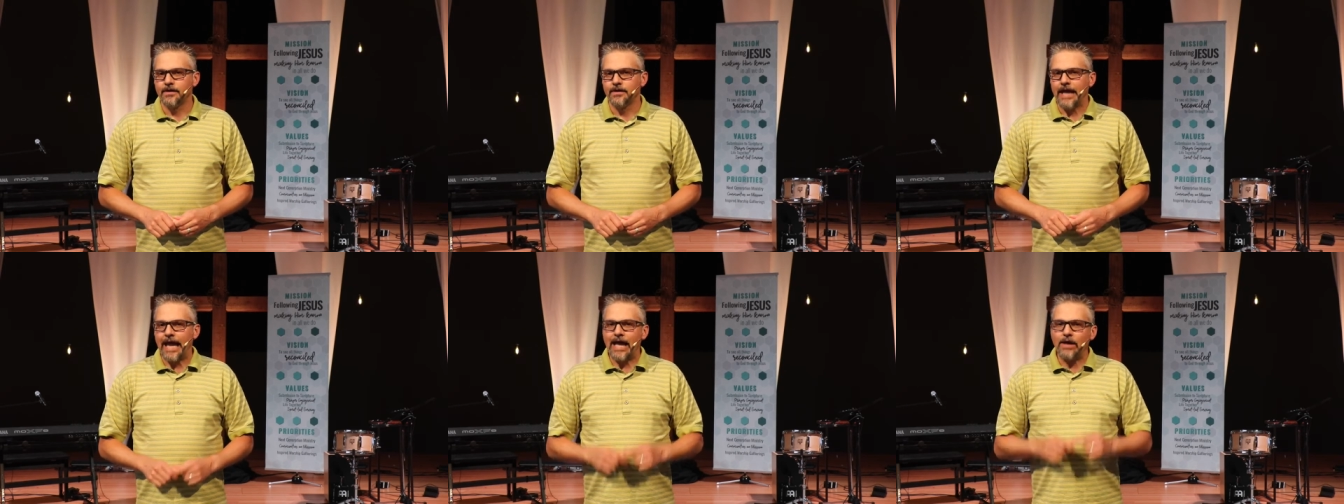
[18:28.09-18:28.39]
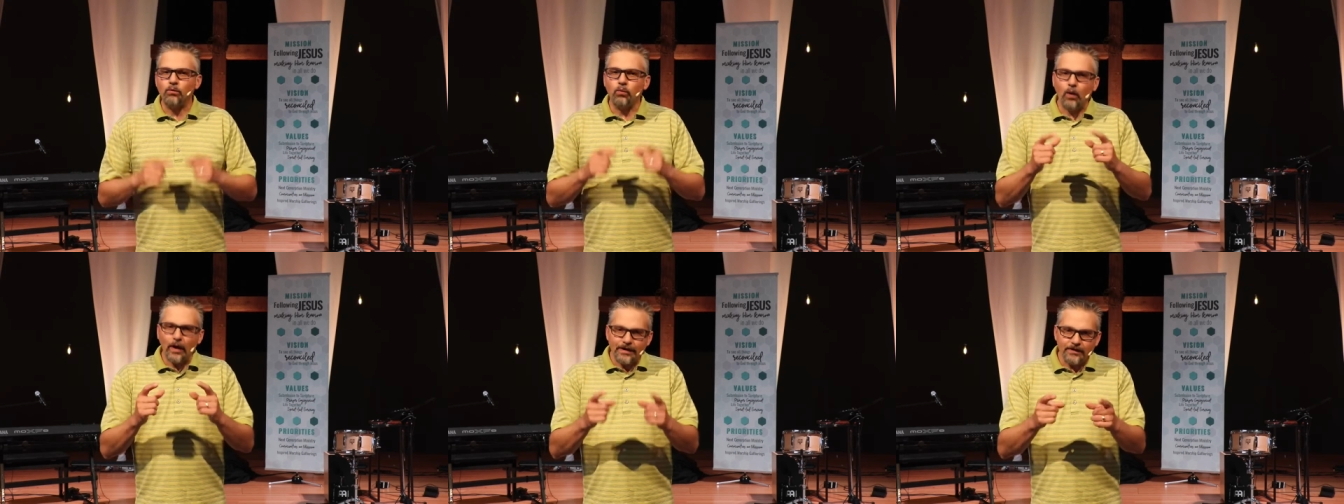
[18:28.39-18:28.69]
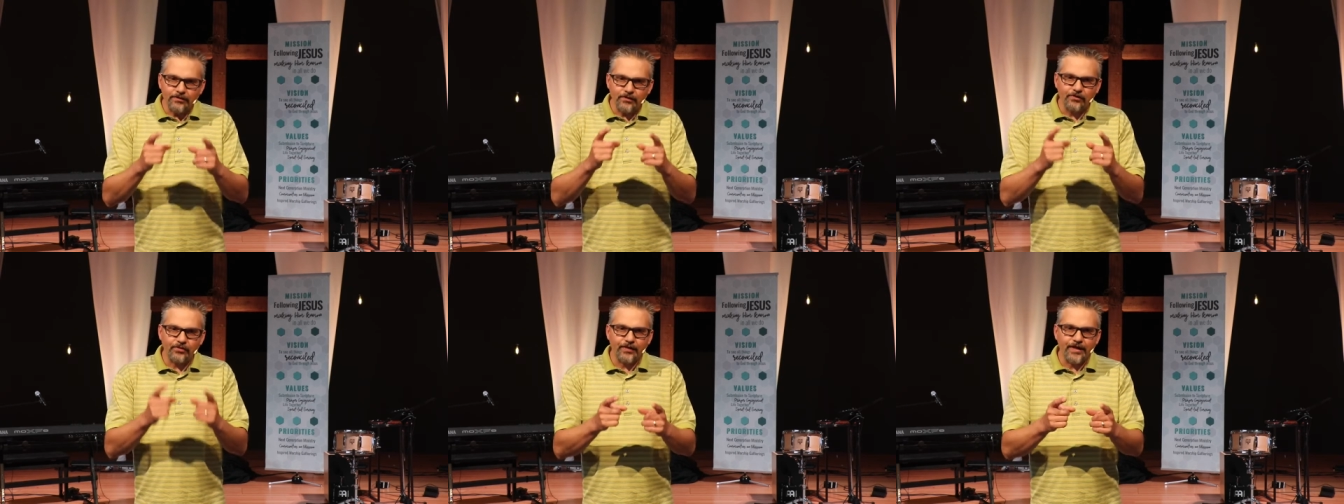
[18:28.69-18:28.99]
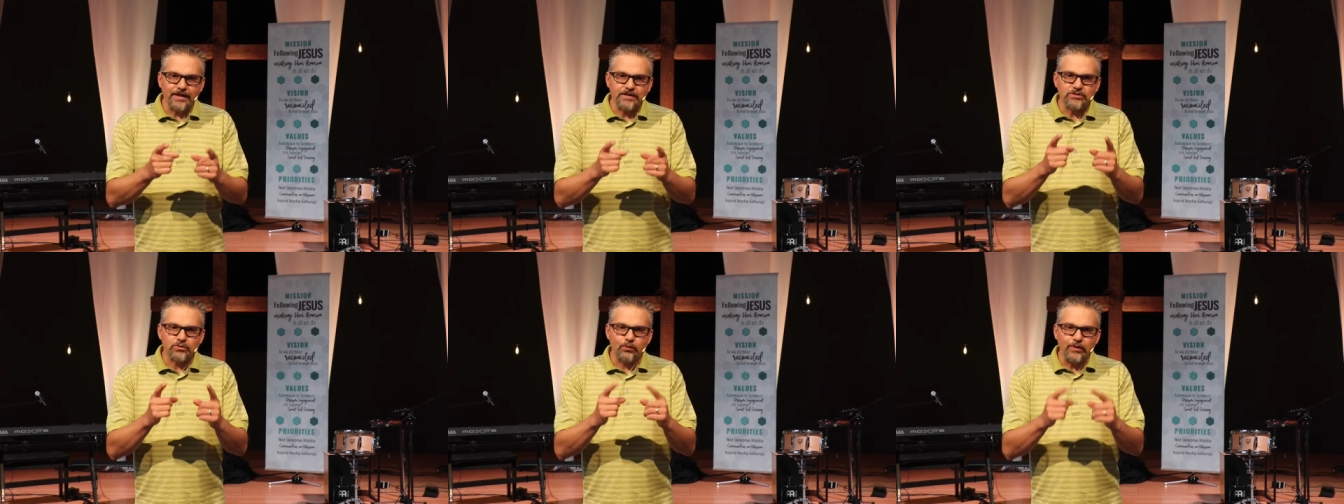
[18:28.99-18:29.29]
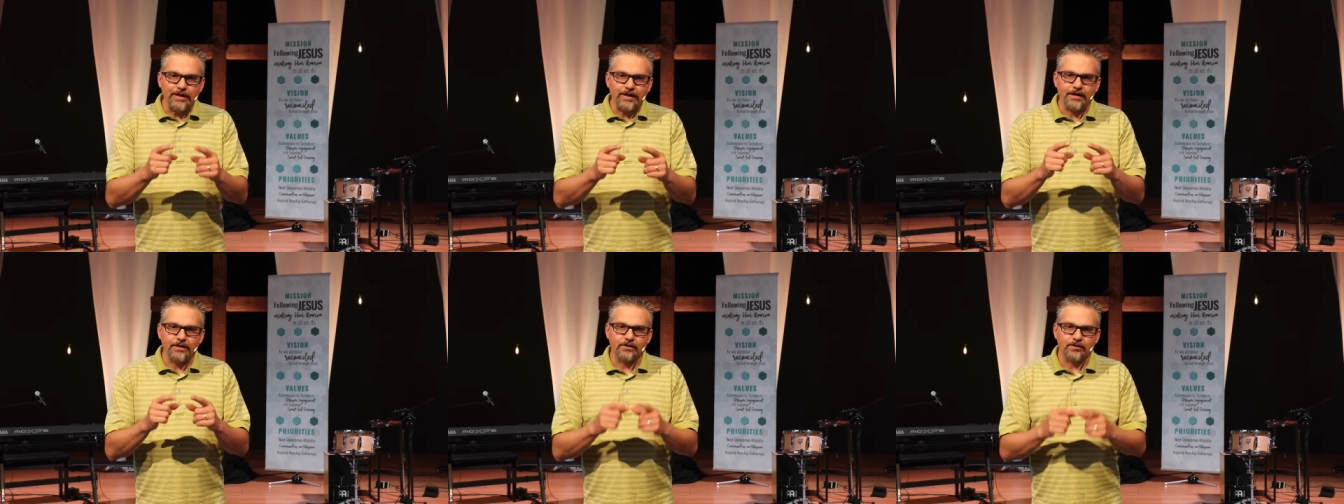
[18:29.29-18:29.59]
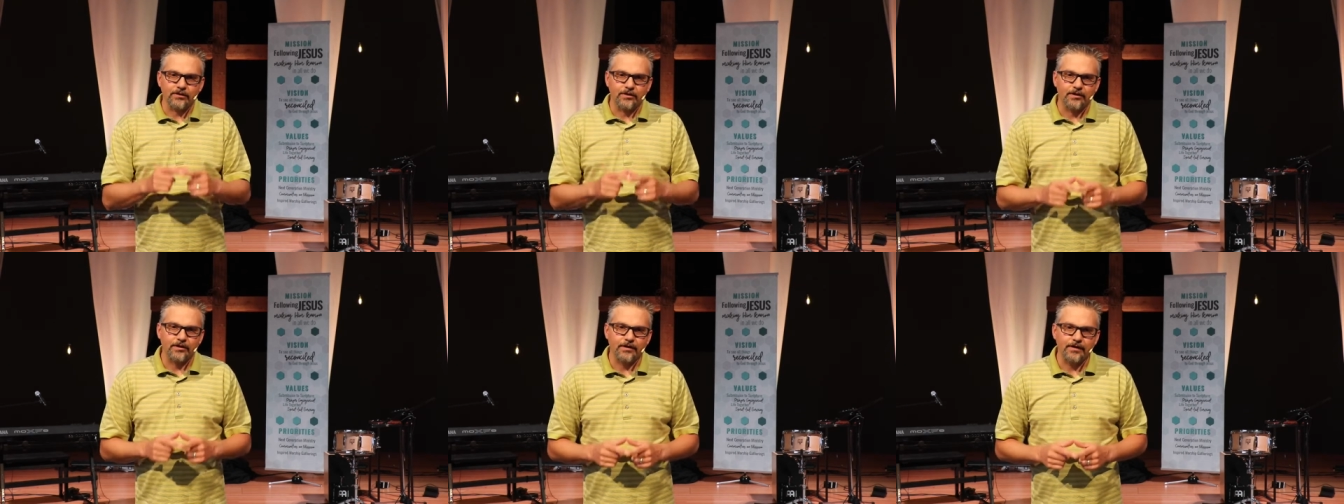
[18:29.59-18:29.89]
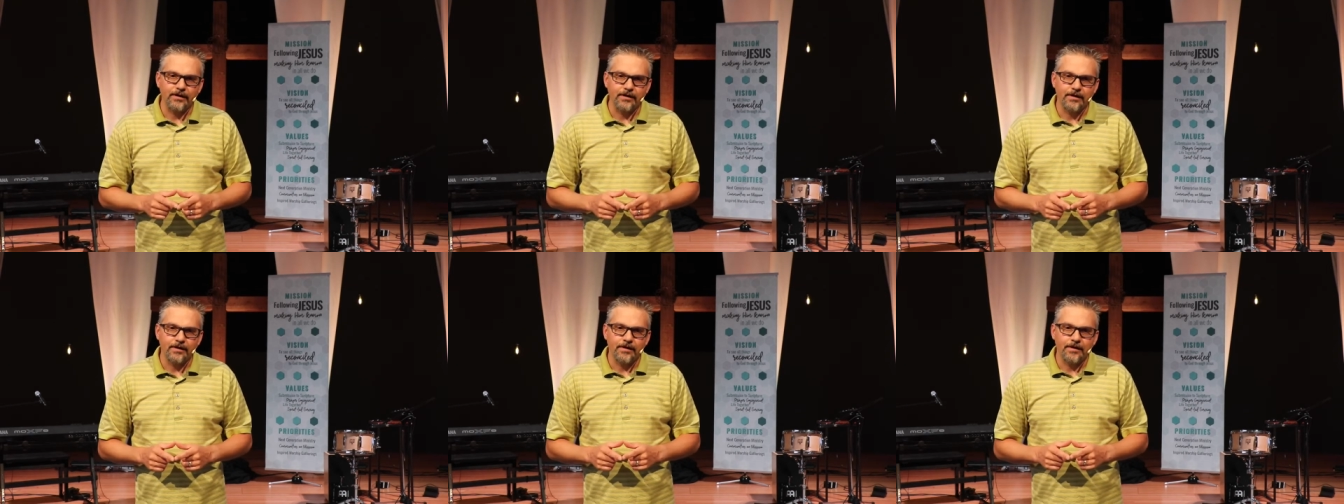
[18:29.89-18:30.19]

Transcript: And one of the things we can learn